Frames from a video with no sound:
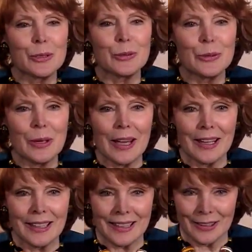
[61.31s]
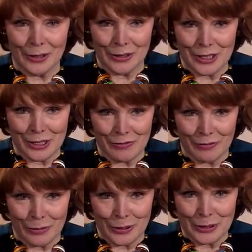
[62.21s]
to get an audition
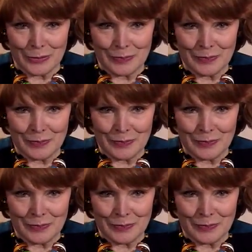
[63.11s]
for you."